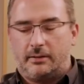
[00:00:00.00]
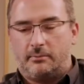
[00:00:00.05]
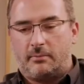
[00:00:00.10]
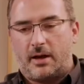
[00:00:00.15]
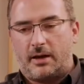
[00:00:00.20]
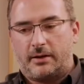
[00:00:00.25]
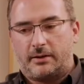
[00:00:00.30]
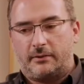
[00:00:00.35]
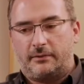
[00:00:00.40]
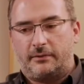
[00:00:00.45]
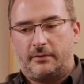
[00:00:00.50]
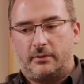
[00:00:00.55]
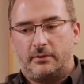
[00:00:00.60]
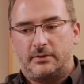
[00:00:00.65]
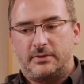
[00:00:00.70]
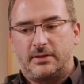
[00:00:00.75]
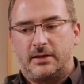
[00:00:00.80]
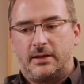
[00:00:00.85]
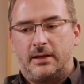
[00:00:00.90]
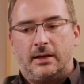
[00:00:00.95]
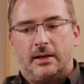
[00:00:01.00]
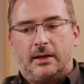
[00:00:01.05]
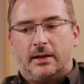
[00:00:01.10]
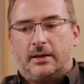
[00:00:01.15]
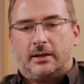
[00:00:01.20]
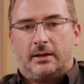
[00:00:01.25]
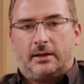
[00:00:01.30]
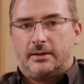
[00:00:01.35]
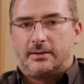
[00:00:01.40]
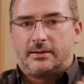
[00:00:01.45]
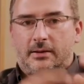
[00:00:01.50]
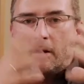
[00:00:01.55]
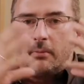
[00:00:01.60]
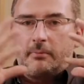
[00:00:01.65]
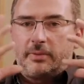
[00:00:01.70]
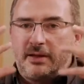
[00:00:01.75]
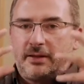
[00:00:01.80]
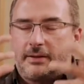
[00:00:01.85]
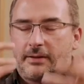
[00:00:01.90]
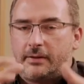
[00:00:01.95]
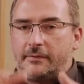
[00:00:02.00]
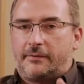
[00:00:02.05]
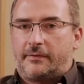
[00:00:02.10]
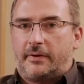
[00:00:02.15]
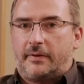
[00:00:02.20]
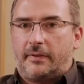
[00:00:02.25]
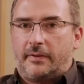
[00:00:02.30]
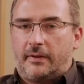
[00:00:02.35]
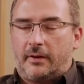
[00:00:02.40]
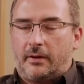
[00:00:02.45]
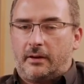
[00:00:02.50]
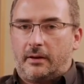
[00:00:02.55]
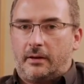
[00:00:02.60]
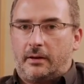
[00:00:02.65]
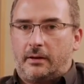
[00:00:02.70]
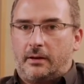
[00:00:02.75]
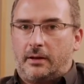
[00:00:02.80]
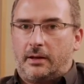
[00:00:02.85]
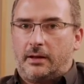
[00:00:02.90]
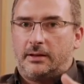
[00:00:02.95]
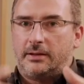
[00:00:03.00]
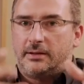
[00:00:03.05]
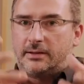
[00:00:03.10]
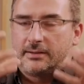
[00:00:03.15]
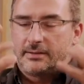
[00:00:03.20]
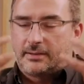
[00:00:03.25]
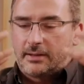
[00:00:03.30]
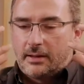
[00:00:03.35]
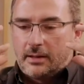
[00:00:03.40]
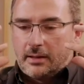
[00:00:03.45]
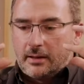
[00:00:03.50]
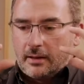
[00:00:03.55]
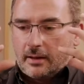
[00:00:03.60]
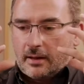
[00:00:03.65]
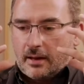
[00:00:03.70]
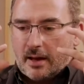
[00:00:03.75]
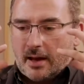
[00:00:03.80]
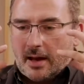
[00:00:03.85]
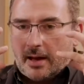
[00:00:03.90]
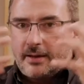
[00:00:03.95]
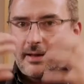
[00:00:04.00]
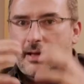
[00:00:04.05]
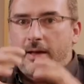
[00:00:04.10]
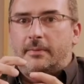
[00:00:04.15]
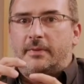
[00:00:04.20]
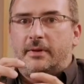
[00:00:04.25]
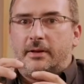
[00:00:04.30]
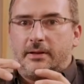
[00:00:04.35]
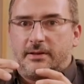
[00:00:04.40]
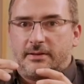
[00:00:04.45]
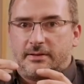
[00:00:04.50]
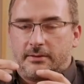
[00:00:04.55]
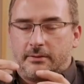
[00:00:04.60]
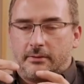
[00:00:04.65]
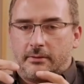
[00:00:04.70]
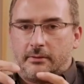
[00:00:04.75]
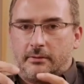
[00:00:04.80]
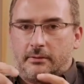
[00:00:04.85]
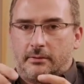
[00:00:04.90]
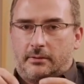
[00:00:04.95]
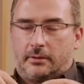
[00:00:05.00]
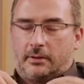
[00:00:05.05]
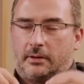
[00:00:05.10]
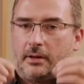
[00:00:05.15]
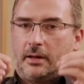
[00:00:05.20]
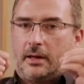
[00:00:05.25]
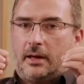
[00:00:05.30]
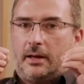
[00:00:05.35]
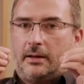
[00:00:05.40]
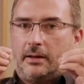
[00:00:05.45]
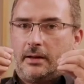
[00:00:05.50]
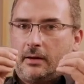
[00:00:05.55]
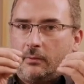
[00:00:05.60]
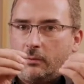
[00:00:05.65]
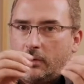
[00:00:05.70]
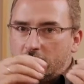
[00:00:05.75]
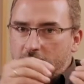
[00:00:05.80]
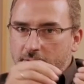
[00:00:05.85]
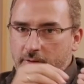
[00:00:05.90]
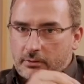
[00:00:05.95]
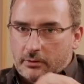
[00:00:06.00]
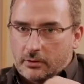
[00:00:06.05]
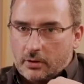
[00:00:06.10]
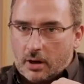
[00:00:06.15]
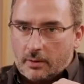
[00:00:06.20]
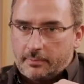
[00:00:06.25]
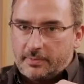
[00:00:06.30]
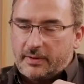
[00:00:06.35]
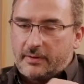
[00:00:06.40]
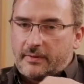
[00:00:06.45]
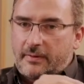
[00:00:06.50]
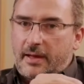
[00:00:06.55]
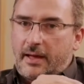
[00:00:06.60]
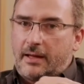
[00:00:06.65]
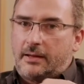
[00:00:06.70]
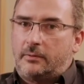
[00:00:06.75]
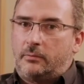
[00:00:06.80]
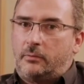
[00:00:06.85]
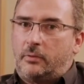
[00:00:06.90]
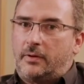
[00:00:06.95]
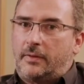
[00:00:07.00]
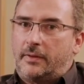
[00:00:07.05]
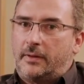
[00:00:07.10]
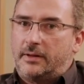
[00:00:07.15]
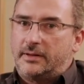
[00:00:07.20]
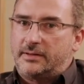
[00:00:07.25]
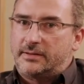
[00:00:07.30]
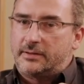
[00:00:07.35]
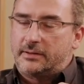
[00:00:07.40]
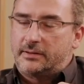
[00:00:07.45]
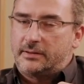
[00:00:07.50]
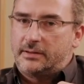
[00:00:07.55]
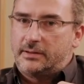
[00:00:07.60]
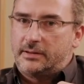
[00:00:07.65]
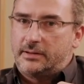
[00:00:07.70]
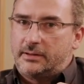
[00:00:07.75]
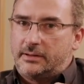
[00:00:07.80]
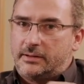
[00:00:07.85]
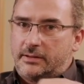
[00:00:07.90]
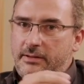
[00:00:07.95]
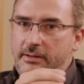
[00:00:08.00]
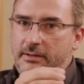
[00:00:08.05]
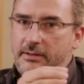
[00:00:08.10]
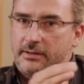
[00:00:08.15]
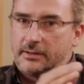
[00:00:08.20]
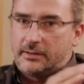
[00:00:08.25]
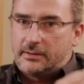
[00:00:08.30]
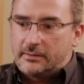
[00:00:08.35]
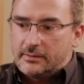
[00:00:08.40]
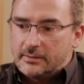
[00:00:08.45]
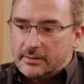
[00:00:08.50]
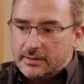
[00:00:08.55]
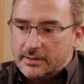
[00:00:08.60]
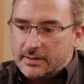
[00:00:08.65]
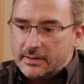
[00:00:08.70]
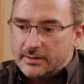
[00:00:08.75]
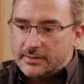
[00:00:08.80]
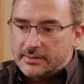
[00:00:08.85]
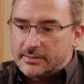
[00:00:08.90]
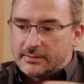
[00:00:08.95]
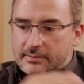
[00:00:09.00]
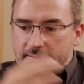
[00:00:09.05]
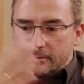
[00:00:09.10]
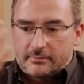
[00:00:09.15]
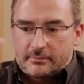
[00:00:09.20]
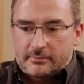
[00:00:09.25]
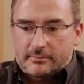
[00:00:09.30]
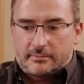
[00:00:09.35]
microphones. It's a complete different thinking. It is, I am the listener, and I want to copy that, what the listener is